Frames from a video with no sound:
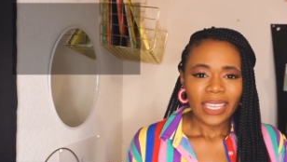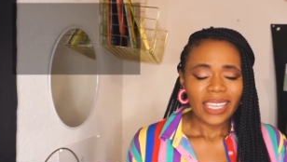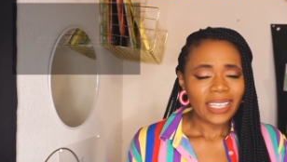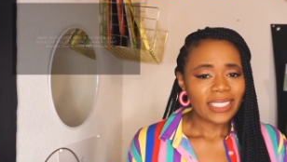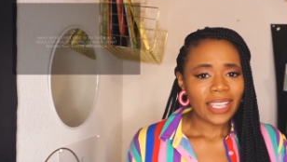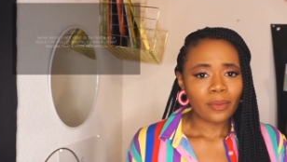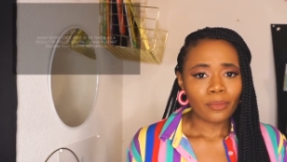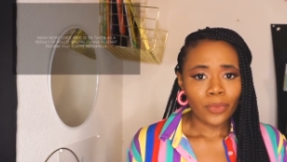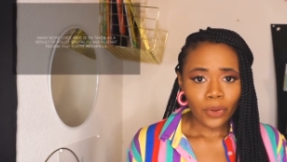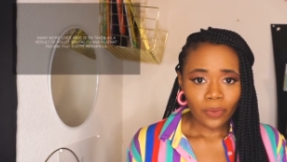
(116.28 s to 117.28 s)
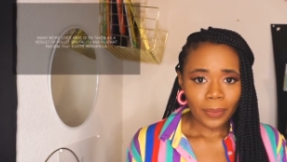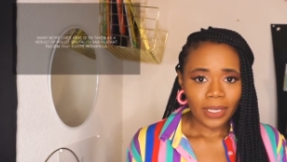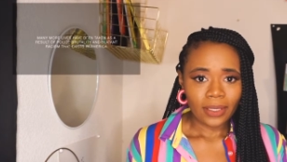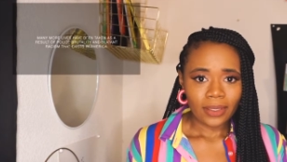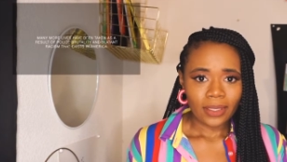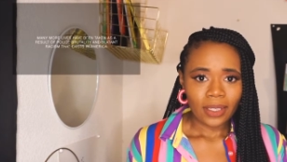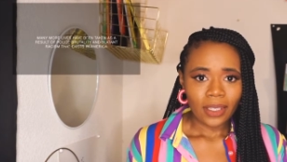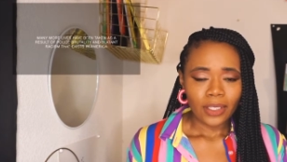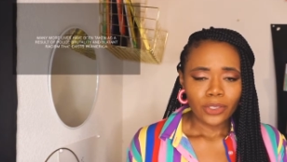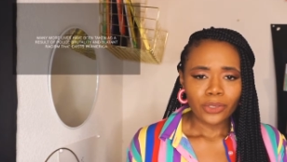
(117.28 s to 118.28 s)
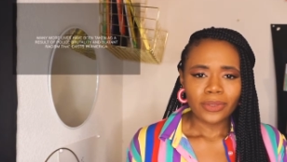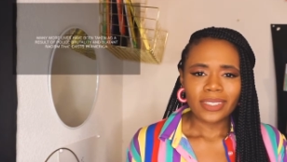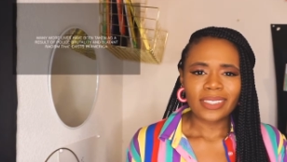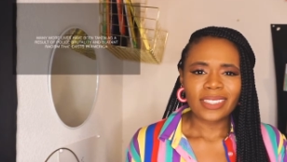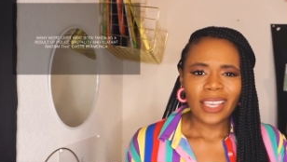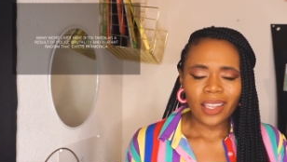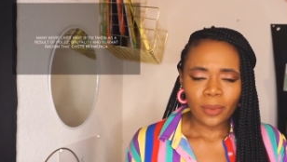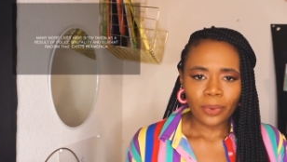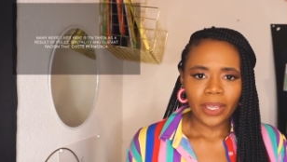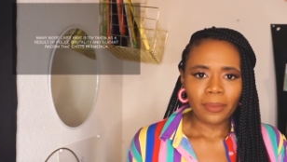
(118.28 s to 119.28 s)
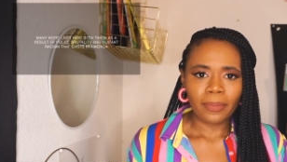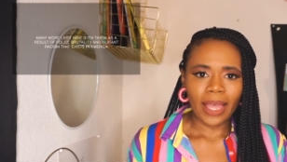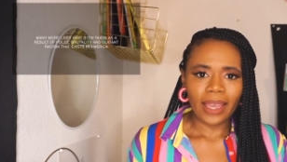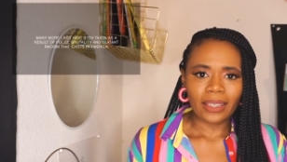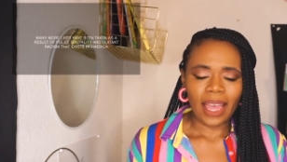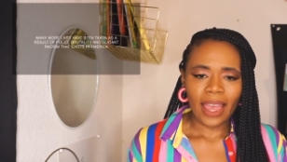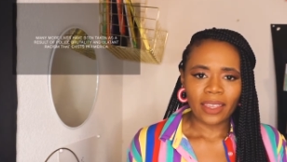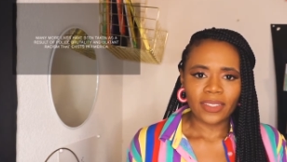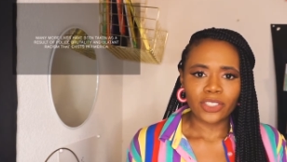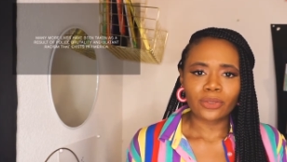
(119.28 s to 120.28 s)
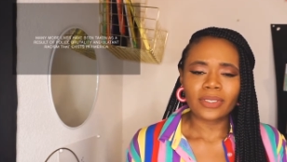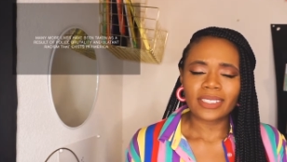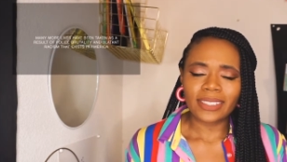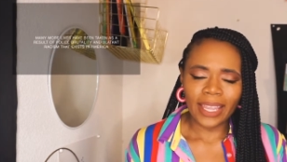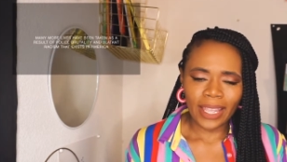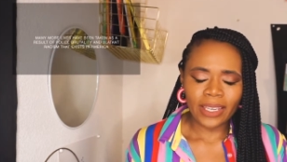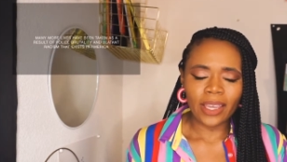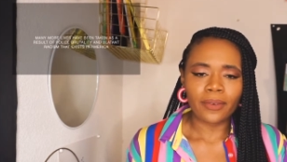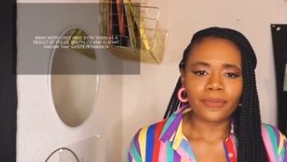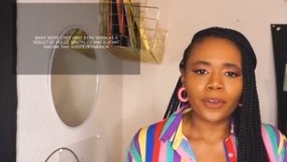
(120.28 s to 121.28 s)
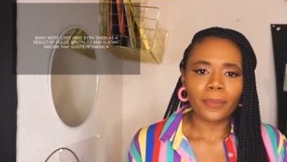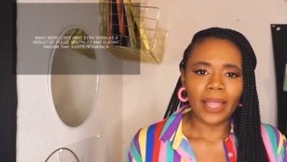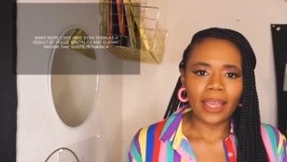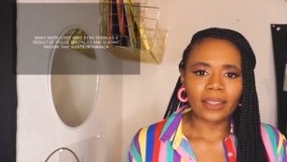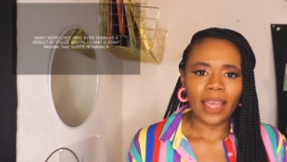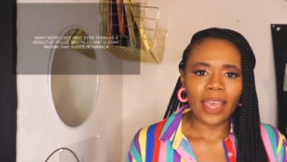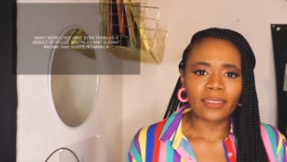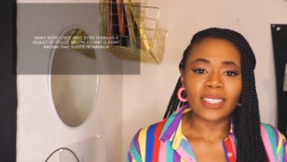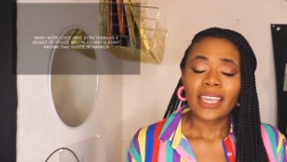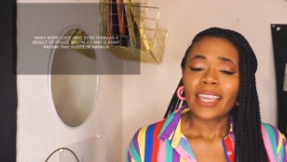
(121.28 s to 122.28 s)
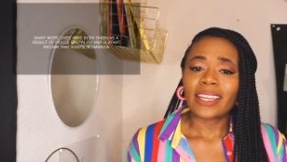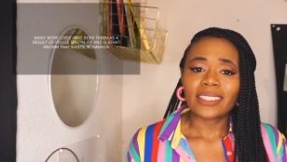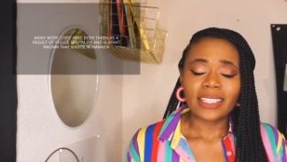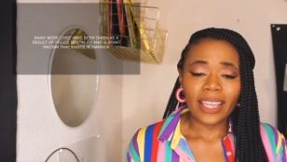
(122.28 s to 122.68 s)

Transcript: It is a movement to celebrate black lives, to stand up for black lives, and to